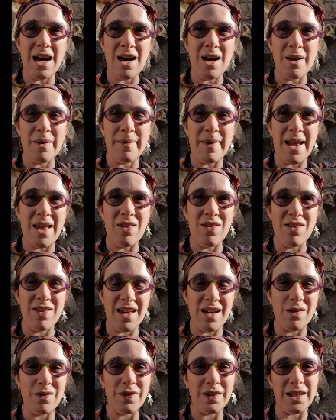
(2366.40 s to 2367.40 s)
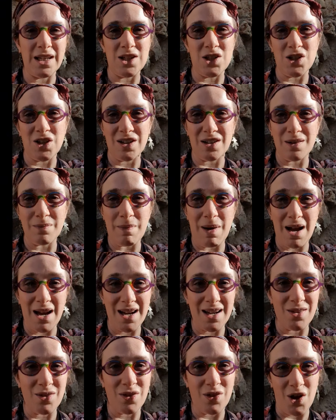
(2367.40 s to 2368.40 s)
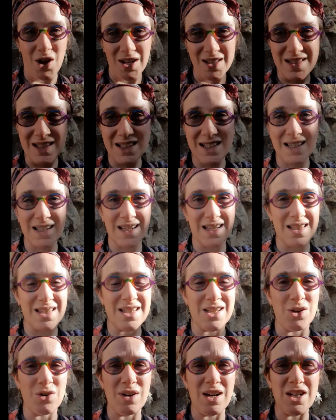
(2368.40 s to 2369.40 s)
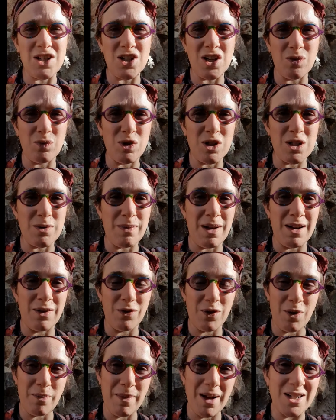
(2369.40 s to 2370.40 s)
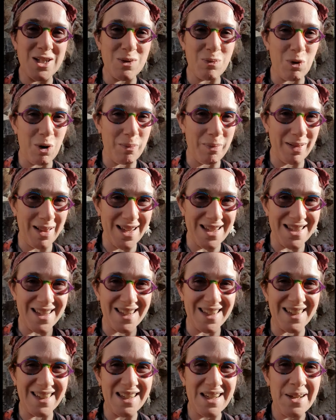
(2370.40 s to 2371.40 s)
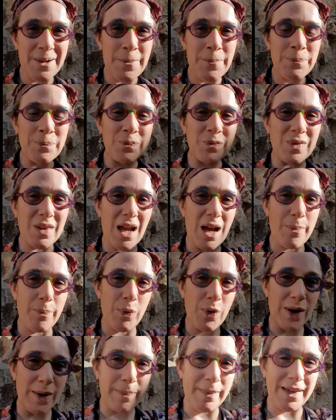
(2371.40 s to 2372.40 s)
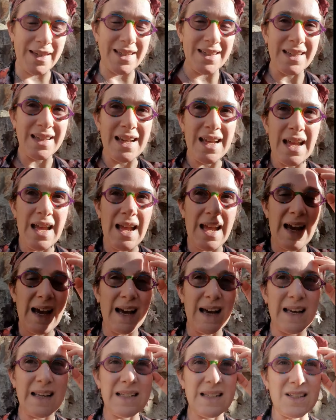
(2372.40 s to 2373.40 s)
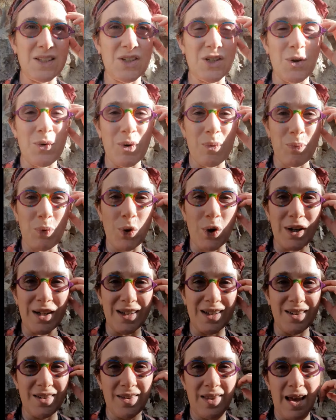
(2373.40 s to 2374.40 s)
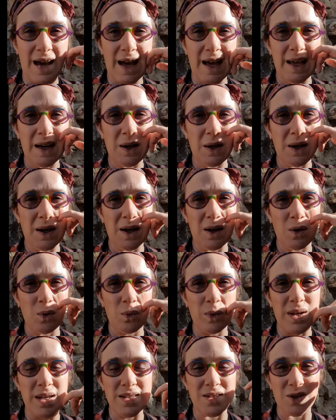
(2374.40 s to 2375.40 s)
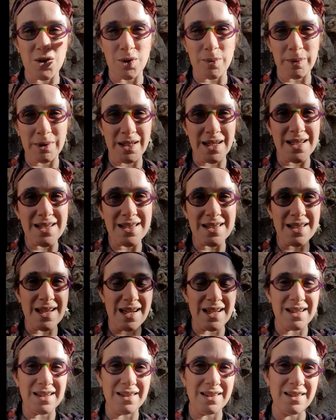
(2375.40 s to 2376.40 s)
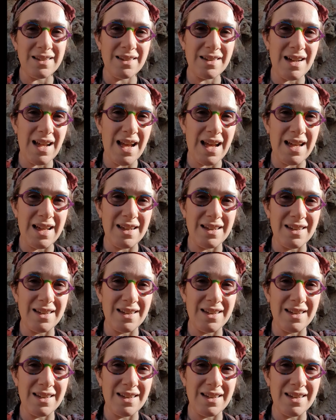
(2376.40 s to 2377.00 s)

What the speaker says: and thankfully took my thoughts into consideration, which made for a much more pleasant appointment. And it's so important that we as herbalists and